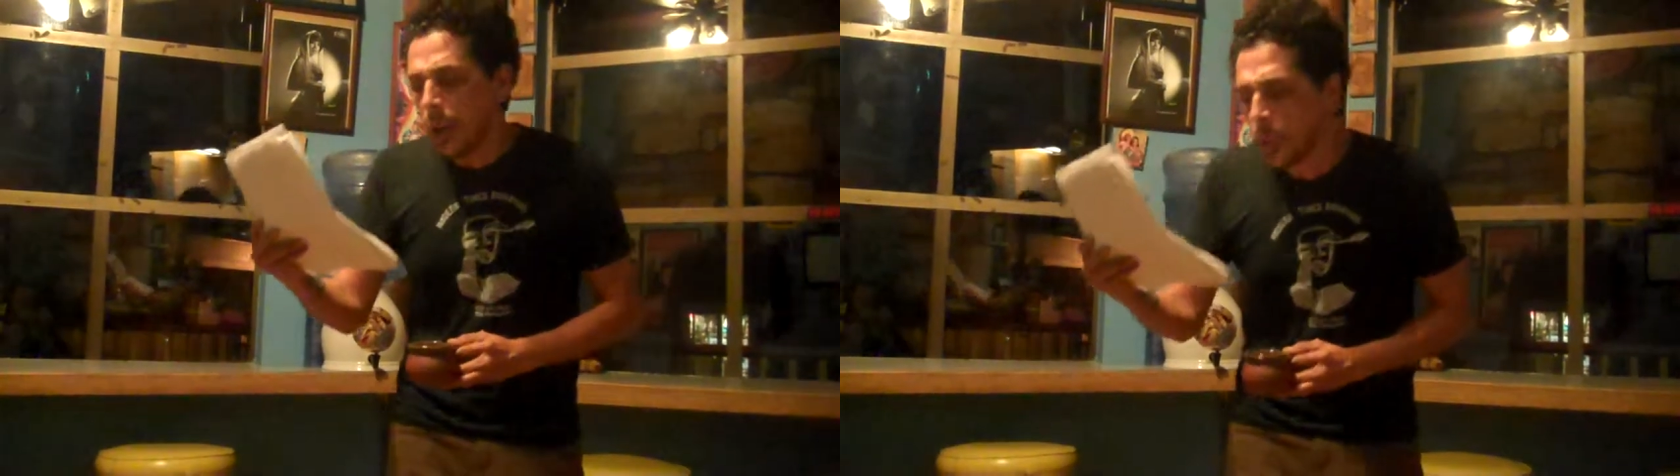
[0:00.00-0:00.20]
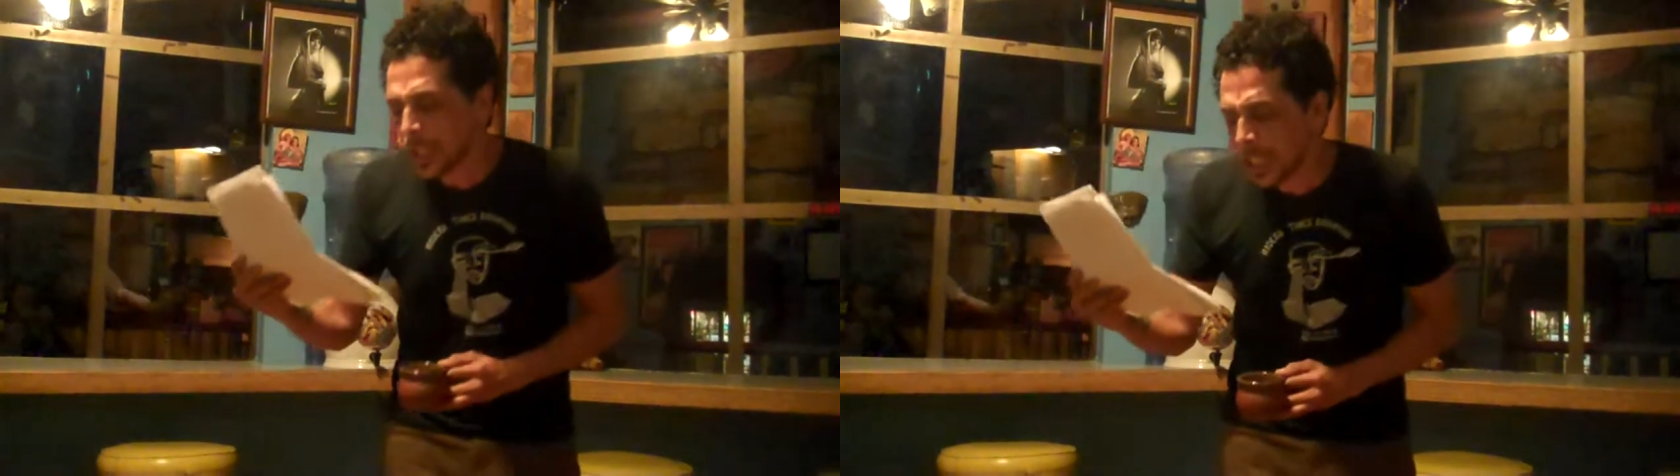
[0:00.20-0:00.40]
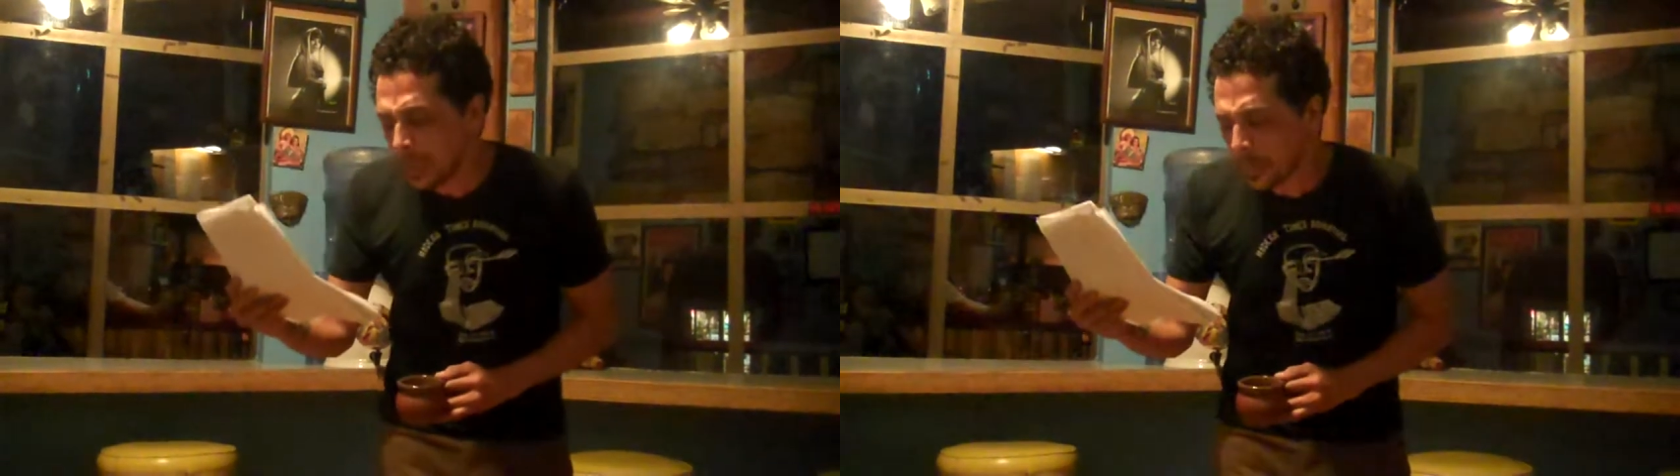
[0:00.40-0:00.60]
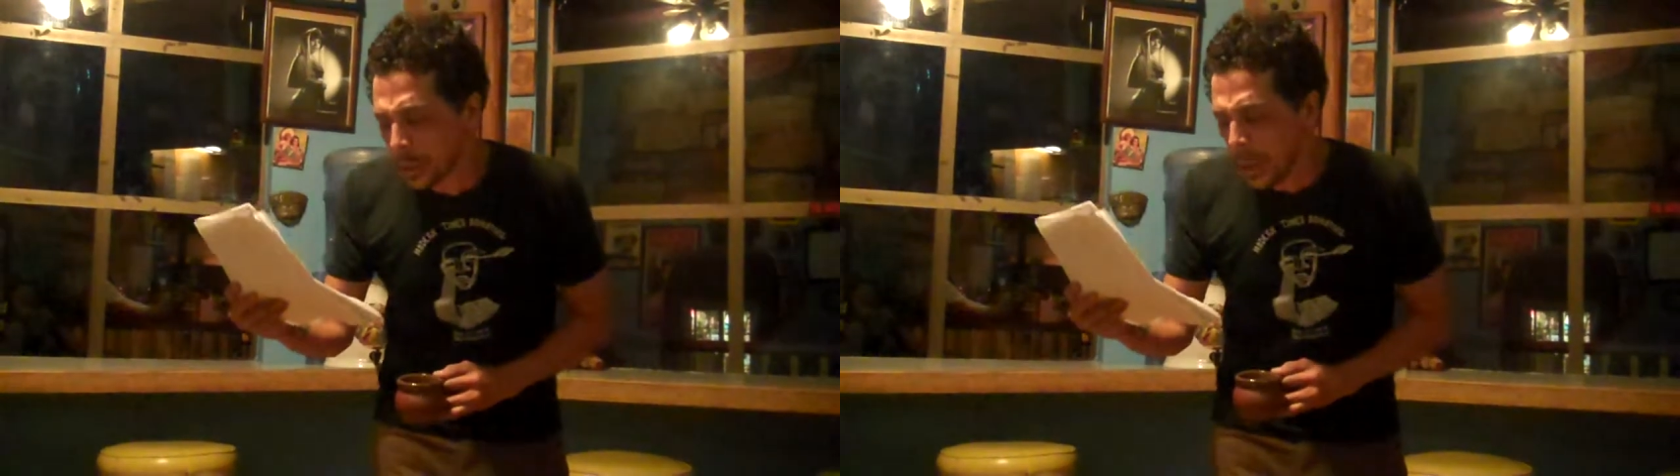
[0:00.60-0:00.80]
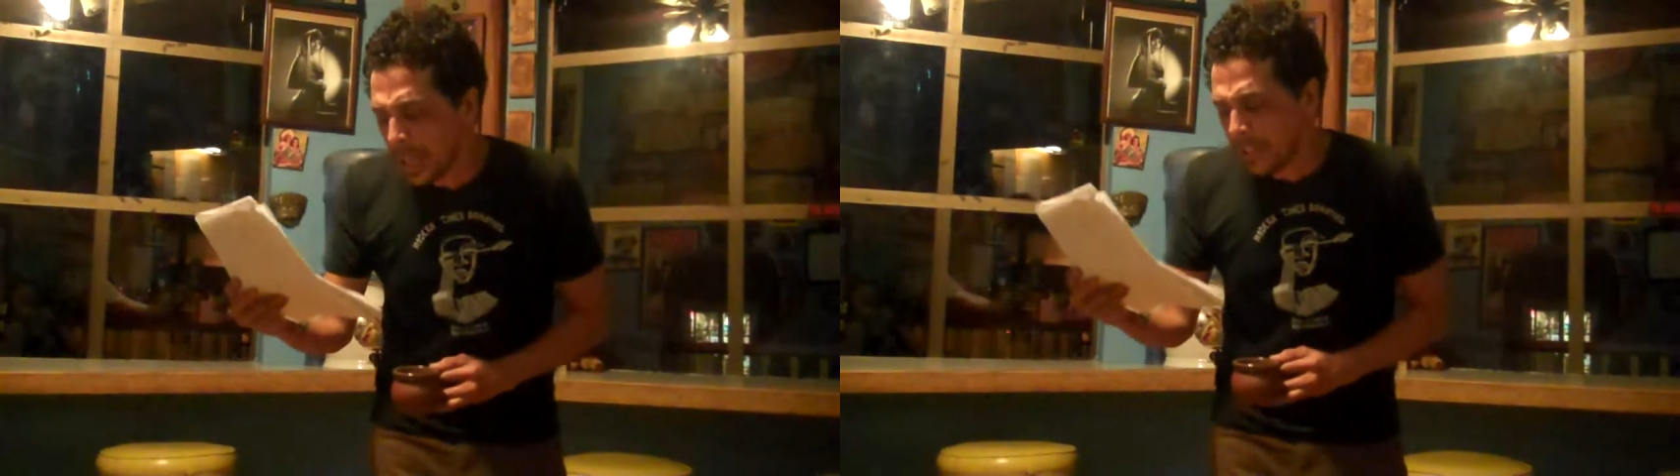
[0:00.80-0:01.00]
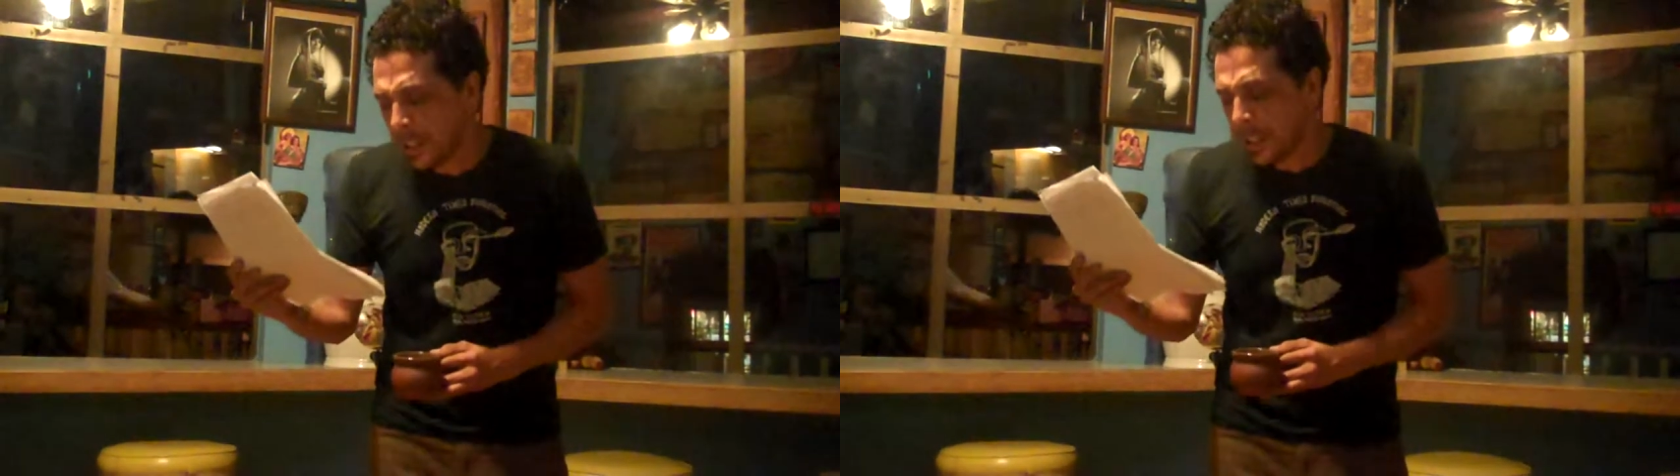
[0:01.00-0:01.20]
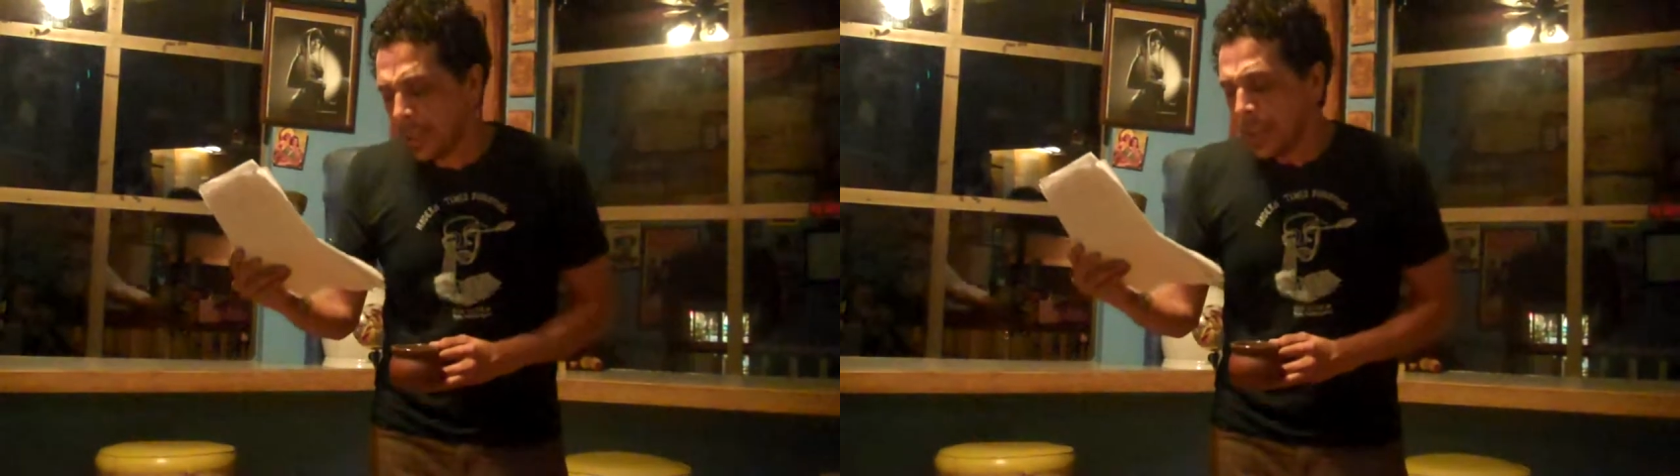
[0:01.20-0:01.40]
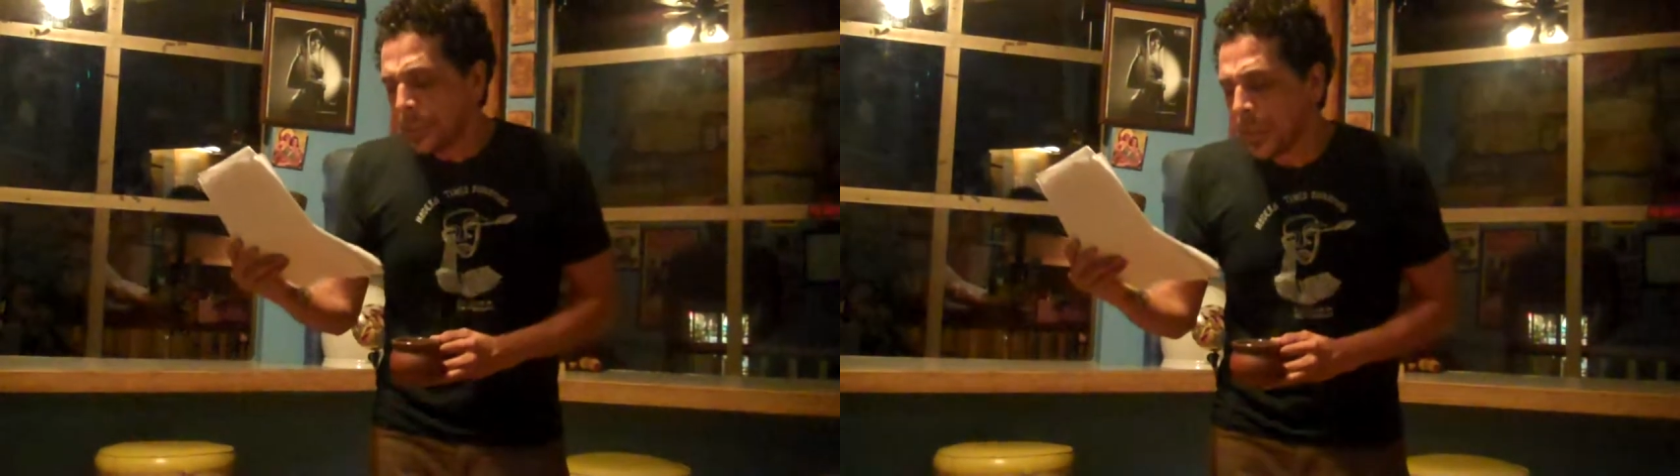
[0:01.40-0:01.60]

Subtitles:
I want to keep cradling